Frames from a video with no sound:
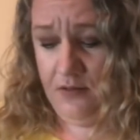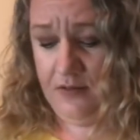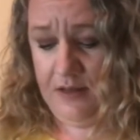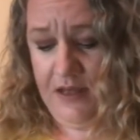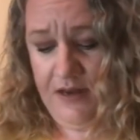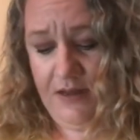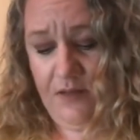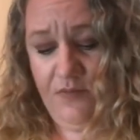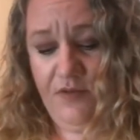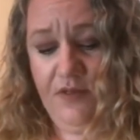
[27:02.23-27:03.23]
And it
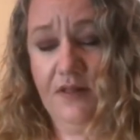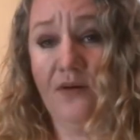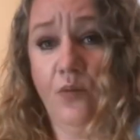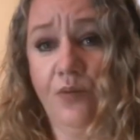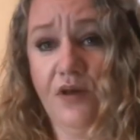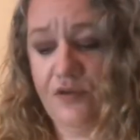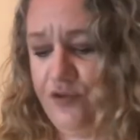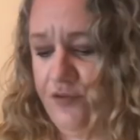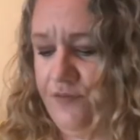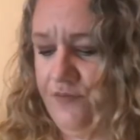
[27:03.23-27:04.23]
comes with a little brush.
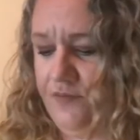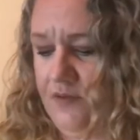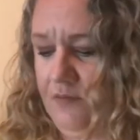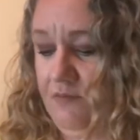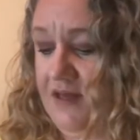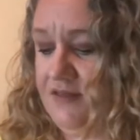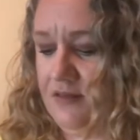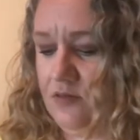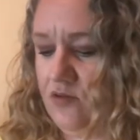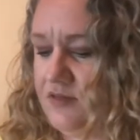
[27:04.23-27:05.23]
Mine's has
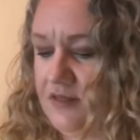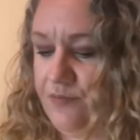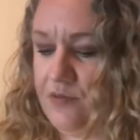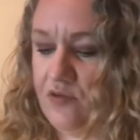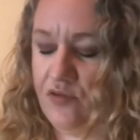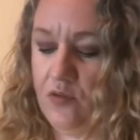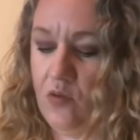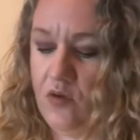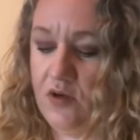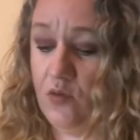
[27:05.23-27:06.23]
lost its brush
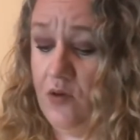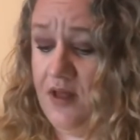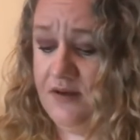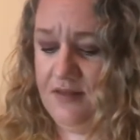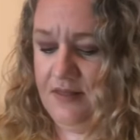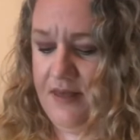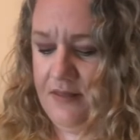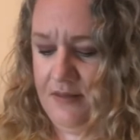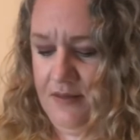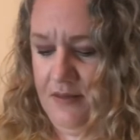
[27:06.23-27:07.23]
long ago and its lid.
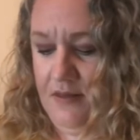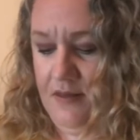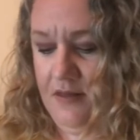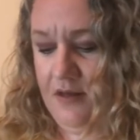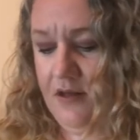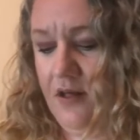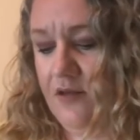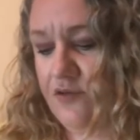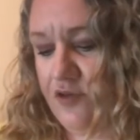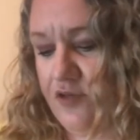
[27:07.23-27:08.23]

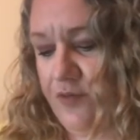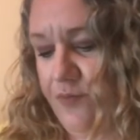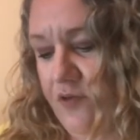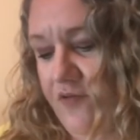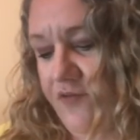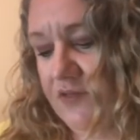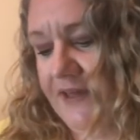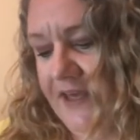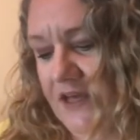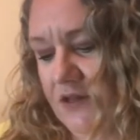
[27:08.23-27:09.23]
Colours are just beautiful.
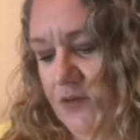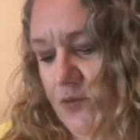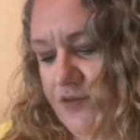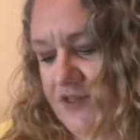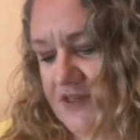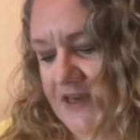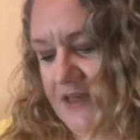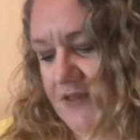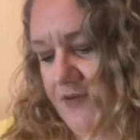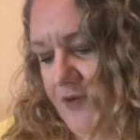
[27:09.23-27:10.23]
Light glow, stain,
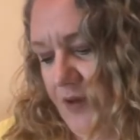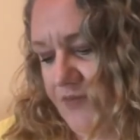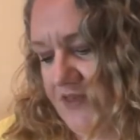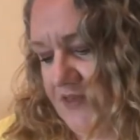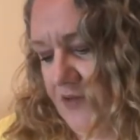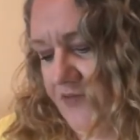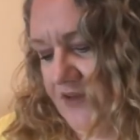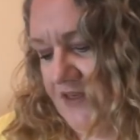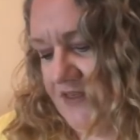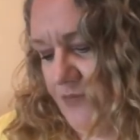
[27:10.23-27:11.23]
disrupt, silvery,
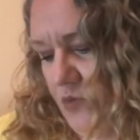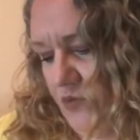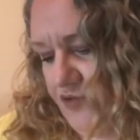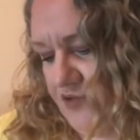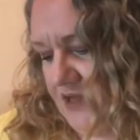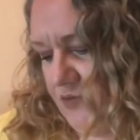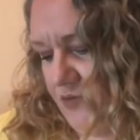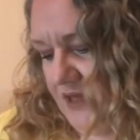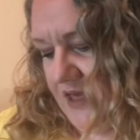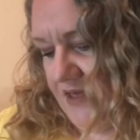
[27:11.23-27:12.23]
smoke, shadow,
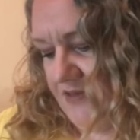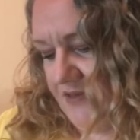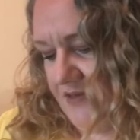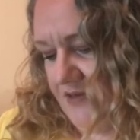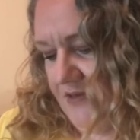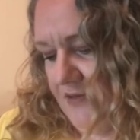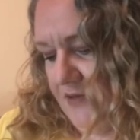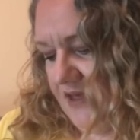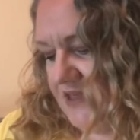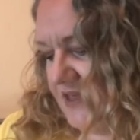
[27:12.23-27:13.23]
haze,
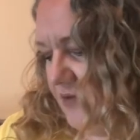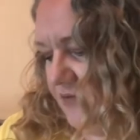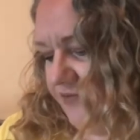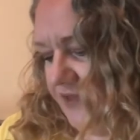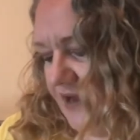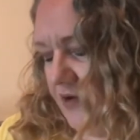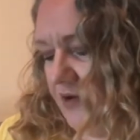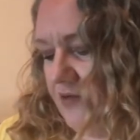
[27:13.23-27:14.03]
exhale, flicker.